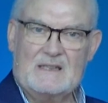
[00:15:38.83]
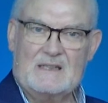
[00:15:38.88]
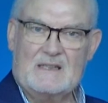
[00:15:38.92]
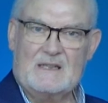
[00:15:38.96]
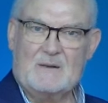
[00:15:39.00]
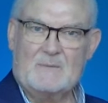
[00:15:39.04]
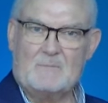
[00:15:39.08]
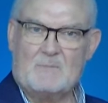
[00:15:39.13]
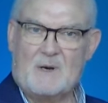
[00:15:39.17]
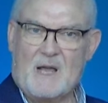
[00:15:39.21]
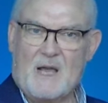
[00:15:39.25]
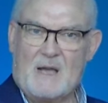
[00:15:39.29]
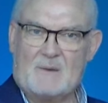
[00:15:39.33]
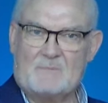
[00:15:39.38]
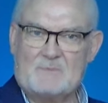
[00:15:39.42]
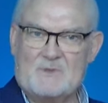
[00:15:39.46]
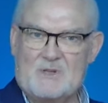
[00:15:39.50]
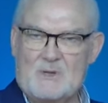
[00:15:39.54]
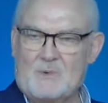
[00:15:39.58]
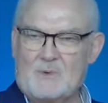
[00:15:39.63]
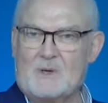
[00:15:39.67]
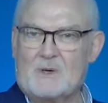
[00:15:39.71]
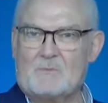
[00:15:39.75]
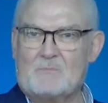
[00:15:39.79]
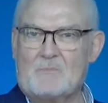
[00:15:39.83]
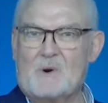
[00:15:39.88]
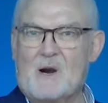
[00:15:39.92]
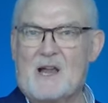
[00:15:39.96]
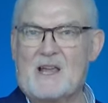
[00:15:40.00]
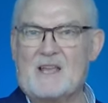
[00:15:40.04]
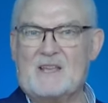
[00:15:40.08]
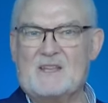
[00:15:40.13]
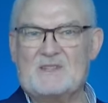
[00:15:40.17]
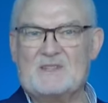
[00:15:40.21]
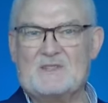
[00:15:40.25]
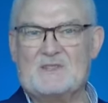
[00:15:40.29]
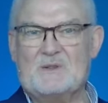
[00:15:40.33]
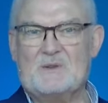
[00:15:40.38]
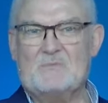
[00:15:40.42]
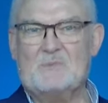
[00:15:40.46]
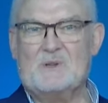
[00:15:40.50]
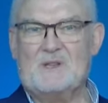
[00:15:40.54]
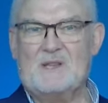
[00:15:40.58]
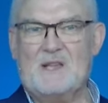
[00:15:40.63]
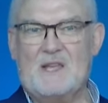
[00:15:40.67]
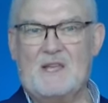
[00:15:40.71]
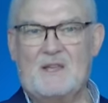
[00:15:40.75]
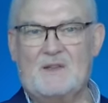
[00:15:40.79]
And perhaps you were raised to
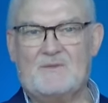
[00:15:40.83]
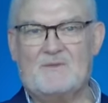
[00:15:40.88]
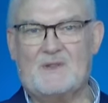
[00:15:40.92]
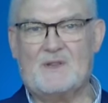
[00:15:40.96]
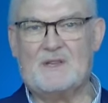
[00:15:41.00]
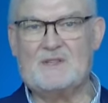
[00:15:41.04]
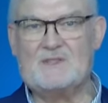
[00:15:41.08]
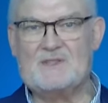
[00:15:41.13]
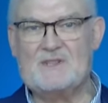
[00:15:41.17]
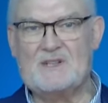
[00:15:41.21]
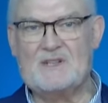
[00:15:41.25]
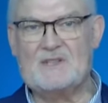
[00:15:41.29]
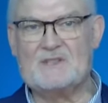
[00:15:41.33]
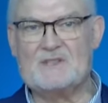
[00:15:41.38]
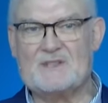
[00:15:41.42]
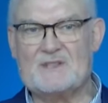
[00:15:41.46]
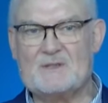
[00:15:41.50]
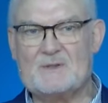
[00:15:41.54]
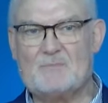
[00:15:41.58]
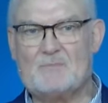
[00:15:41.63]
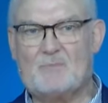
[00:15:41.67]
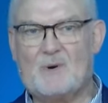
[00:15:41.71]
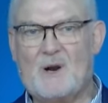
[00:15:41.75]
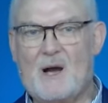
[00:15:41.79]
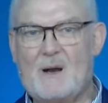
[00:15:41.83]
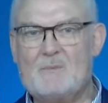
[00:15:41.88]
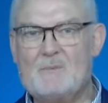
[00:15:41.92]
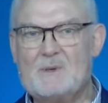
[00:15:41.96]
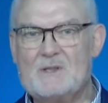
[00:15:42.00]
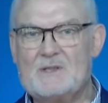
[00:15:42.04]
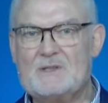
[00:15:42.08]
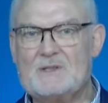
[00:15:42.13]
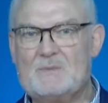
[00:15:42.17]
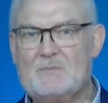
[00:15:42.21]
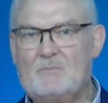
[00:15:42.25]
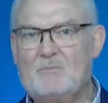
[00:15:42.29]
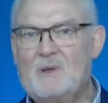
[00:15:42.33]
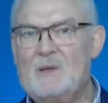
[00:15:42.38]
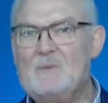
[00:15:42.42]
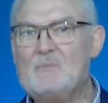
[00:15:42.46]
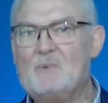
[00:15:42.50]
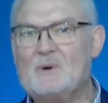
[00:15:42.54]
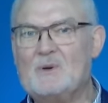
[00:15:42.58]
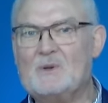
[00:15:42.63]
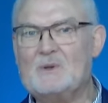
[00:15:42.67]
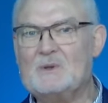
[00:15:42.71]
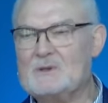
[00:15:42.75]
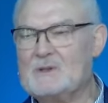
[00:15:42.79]
believe that Jesus promised
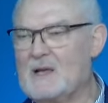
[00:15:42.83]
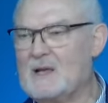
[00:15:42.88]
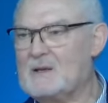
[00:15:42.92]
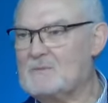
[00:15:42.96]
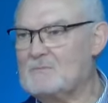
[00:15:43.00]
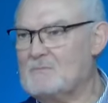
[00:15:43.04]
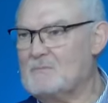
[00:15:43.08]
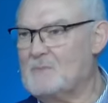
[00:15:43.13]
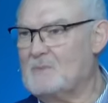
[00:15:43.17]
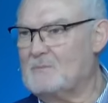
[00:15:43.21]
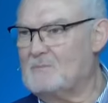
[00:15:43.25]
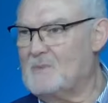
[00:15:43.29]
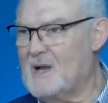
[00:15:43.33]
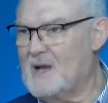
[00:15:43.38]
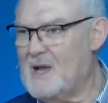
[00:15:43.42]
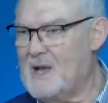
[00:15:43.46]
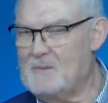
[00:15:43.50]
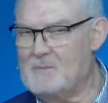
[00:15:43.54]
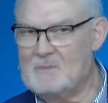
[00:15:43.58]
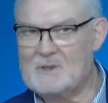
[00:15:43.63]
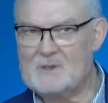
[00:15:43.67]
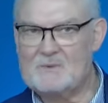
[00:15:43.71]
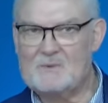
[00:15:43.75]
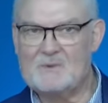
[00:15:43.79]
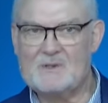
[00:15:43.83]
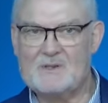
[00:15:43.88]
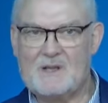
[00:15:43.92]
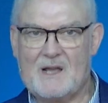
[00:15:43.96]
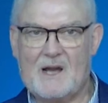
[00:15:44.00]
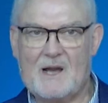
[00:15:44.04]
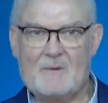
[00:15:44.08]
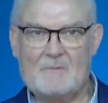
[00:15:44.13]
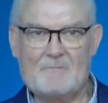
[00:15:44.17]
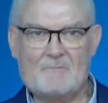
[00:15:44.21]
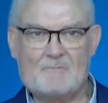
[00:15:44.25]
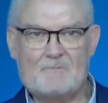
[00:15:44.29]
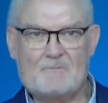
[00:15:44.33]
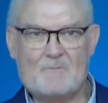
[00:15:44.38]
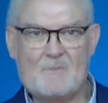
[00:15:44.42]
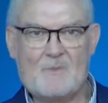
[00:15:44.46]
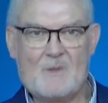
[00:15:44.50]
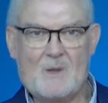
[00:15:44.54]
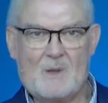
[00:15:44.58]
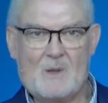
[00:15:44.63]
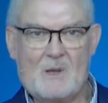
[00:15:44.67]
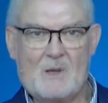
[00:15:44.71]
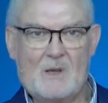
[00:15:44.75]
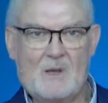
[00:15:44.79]
people that Muhammad would come.
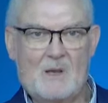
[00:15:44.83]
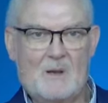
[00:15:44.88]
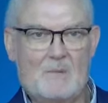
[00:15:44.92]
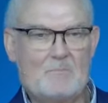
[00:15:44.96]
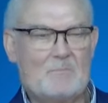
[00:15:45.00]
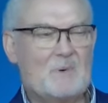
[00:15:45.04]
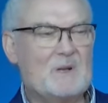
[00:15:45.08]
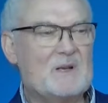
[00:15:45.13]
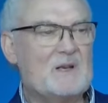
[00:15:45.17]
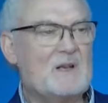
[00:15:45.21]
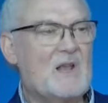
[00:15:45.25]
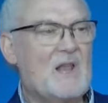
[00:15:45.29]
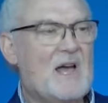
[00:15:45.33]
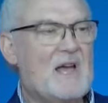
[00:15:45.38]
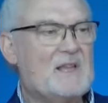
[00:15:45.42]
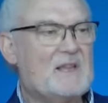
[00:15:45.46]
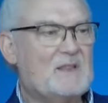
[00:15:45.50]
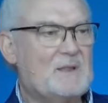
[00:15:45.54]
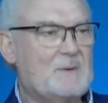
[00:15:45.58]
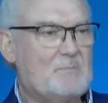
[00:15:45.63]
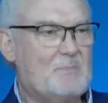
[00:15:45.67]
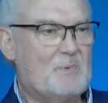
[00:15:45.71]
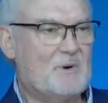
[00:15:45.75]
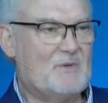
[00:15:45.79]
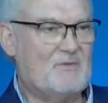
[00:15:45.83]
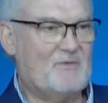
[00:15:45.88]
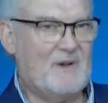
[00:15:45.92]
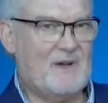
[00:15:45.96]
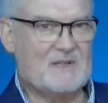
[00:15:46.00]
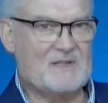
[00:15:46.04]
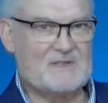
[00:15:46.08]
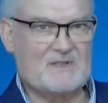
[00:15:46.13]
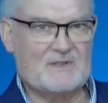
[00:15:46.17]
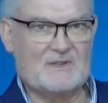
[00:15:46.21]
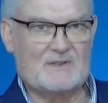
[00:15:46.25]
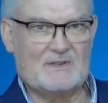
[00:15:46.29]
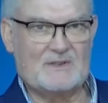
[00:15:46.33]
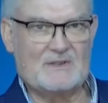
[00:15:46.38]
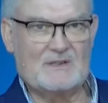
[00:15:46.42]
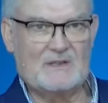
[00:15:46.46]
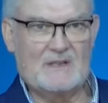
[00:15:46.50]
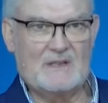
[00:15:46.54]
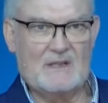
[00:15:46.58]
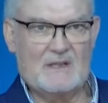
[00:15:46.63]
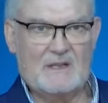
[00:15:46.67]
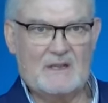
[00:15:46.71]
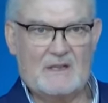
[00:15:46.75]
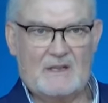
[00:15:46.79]
But like the professor
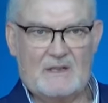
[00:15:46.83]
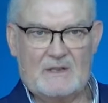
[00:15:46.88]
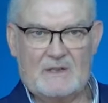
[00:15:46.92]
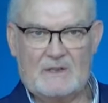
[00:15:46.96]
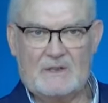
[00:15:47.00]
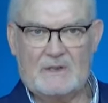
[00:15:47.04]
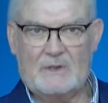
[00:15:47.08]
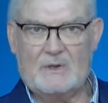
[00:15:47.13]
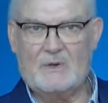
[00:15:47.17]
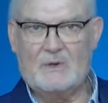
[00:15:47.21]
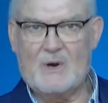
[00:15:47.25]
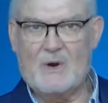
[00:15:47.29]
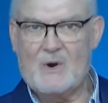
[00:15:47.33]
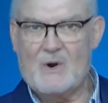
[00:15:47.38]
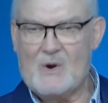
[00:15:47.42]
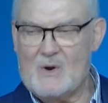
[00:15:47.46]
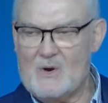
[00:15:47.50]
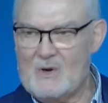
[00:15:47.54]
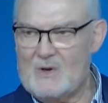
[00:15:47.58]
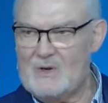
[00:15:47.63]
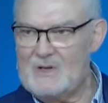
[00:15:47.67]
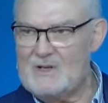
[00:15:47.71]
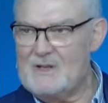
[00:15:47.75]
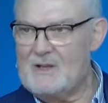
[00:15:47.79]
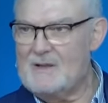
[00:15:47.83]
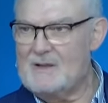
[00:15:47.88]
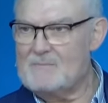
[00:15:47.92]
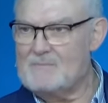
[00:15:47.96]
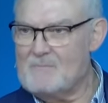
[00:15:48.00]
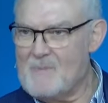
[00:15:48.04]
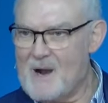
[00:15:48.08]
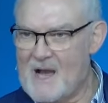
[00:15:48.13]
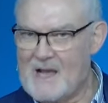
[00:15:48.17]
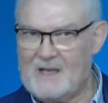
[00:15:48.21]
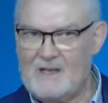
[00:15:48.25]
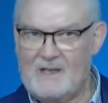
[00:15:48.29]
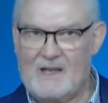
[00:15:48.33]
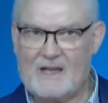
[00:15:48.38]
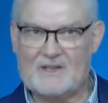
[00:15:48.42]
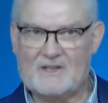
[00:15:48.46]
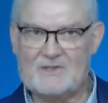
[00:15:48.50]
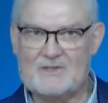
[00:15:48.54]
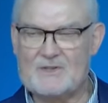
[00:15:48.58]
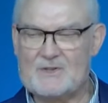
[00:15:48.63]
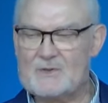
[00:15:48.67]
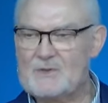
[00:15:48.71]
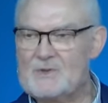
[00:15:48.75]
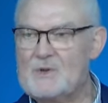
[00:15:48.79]
who heard my
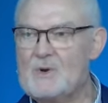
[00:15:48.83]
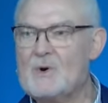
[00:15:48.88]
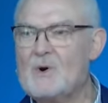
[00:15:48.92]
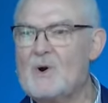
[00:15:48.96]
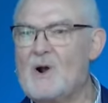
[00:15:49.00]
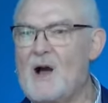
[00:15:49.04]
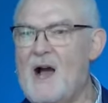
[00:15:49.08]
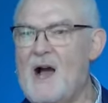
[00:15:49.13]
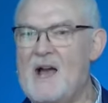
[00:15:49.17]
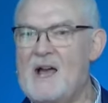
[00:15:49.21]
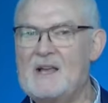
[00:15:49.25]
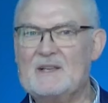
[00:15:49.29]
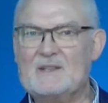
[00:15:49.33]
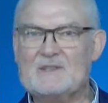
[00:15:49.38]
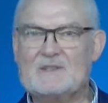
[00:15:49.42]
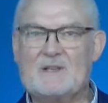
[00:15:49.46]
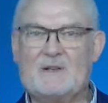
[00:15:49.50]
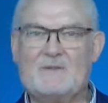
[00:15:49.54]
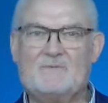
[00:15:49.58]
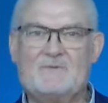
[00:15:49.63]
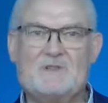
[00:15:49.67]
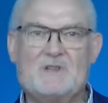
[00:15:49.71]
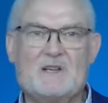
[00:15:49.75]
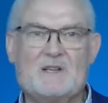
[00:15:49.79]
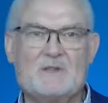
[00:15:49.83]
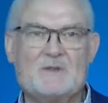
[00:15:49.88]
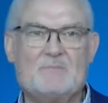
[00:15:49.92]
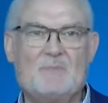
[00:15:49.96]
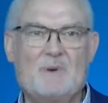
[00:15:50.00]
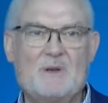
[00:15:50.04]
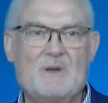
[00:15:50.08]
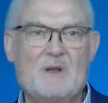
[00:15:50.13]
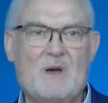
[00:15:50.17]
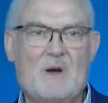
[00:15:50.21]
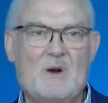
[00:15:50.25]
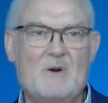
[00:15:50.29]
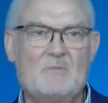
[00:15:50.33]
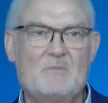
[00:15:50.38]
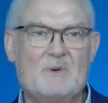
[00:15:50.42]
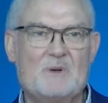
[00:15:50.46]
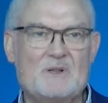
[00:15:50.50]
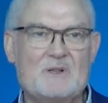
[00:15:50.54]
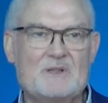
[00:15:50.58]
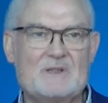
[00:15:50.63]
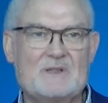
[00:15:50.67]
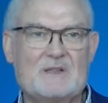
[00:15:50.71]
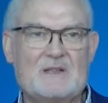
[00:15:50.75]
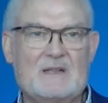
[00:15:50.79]
lecture, your eyes have just been
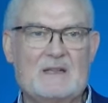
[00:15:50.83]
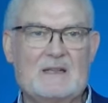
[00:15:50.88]
opened